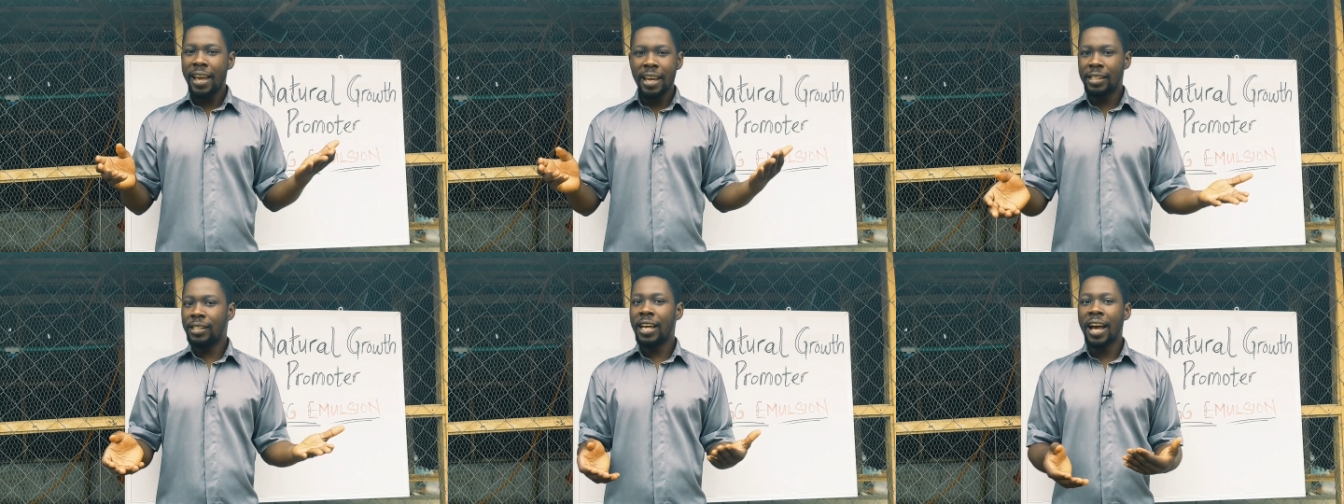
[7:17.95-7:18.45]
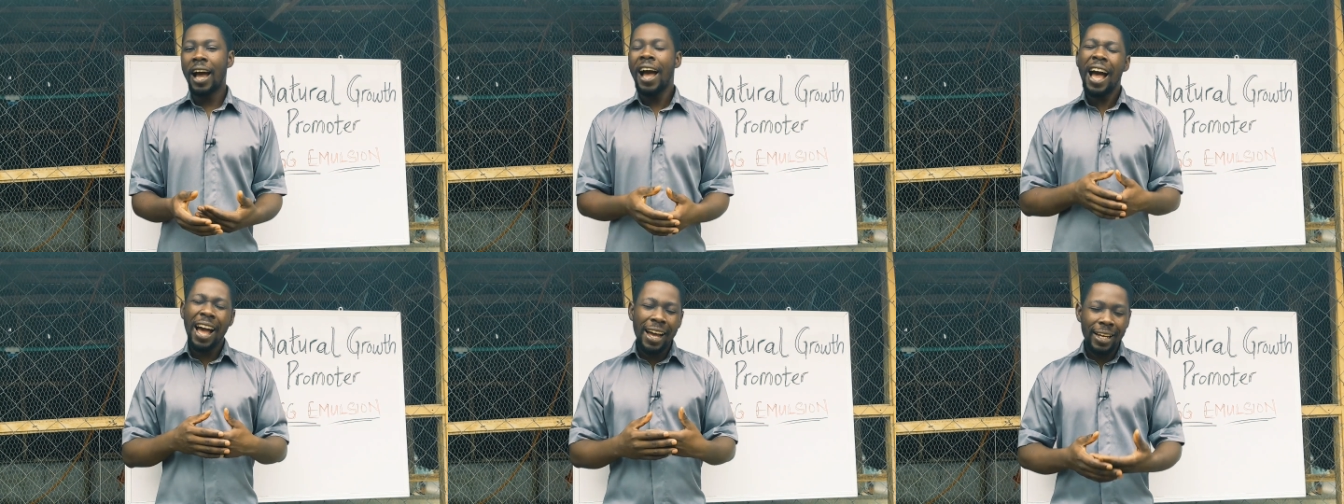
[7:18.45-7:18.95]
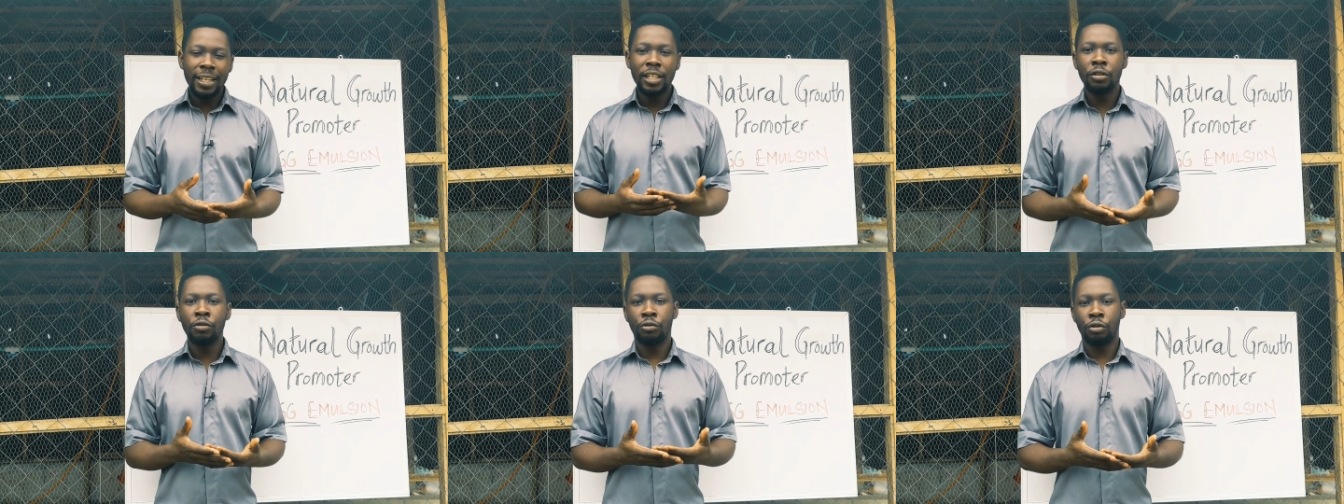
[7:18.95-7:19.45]
Eggs are
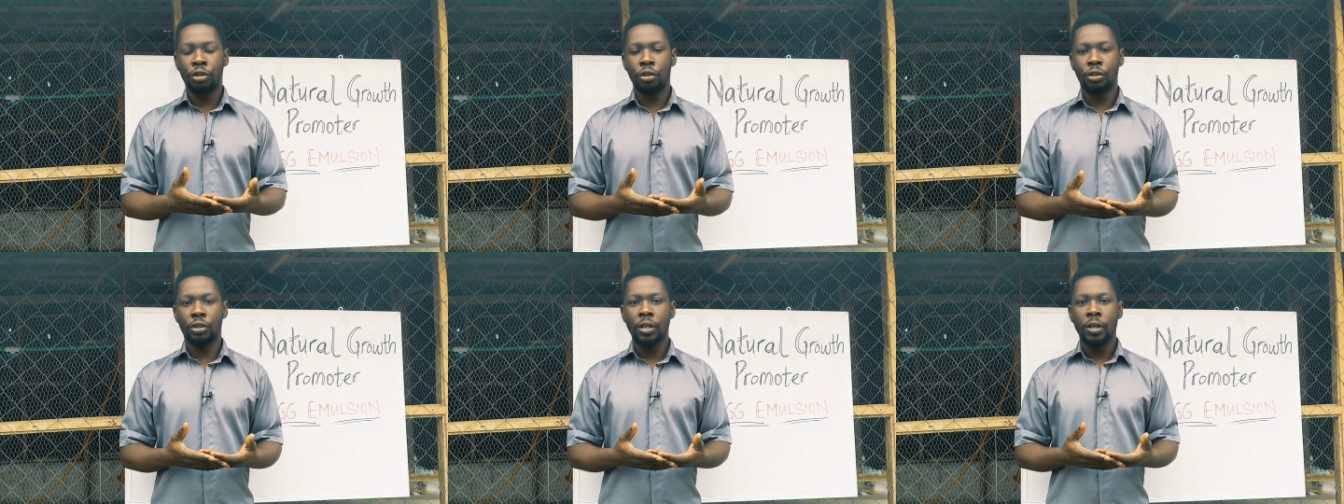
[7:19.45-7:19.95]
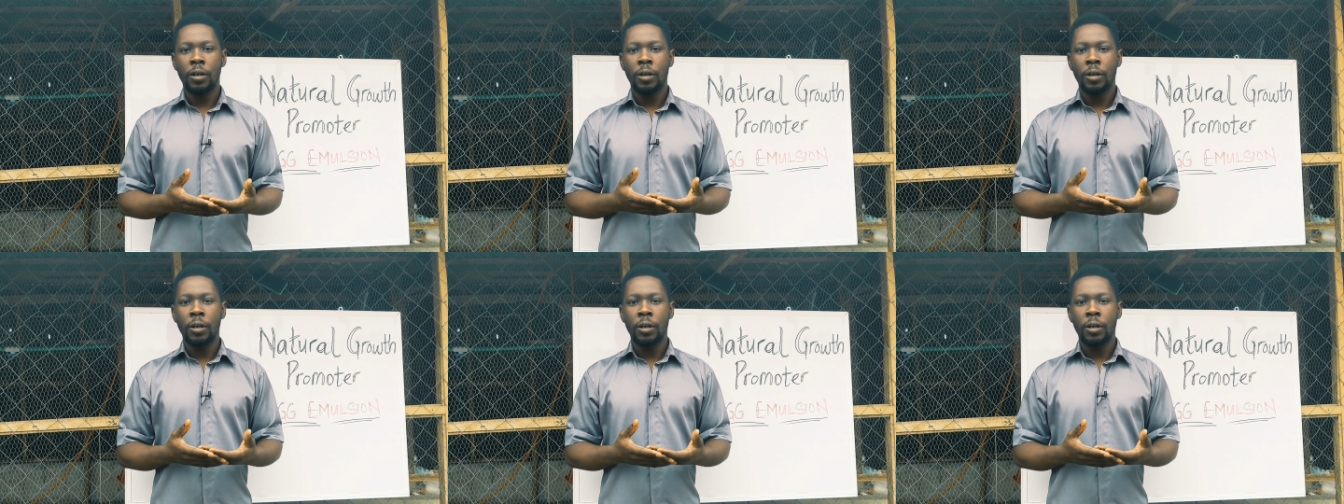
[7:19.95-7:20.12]
highly nutritious.